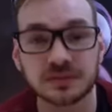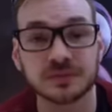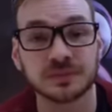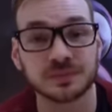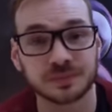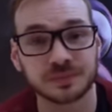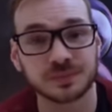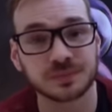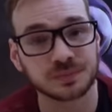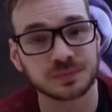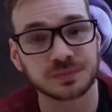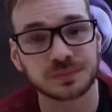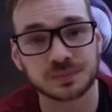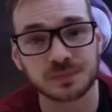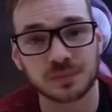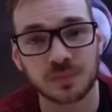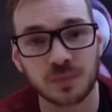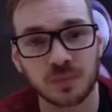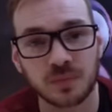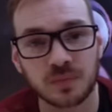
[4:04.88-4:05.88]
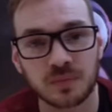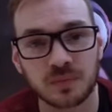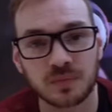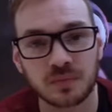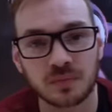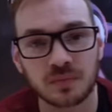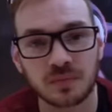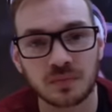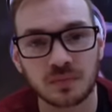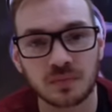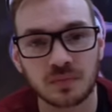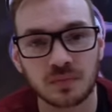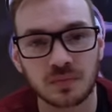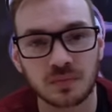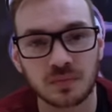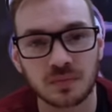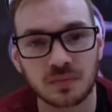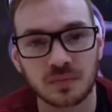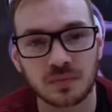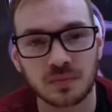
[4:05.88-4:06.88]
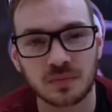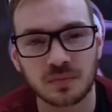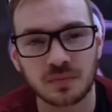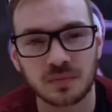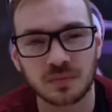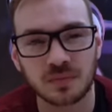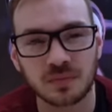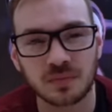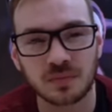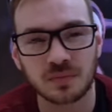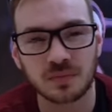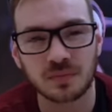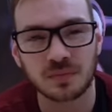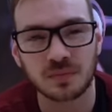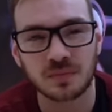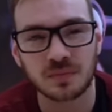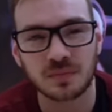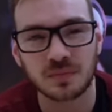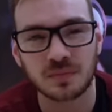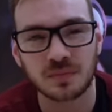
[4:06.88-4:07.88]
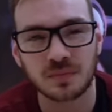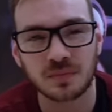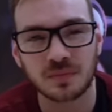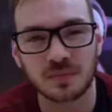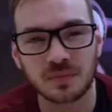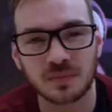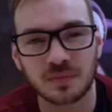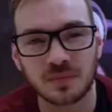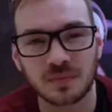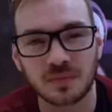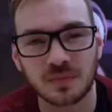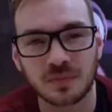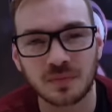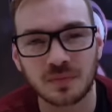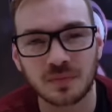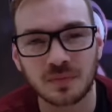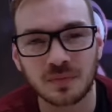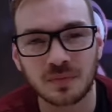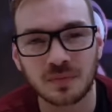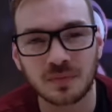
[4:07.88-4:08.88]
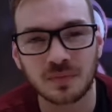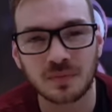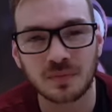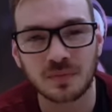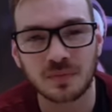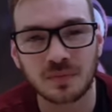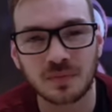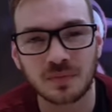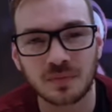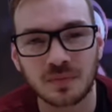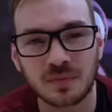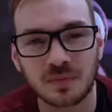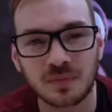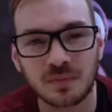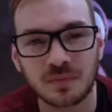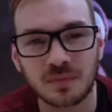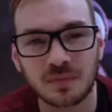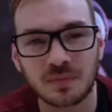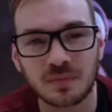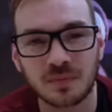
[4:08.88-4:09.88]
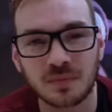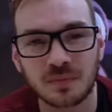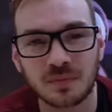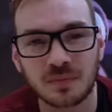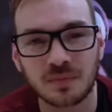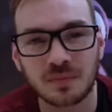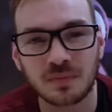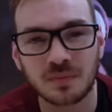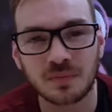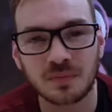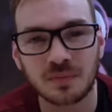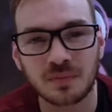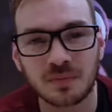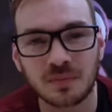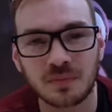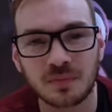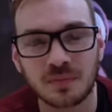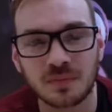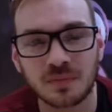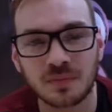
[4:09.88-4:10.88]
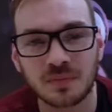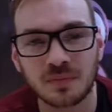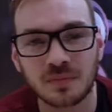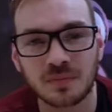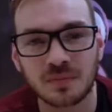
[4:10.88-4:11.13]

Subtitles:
The person shown says nothing.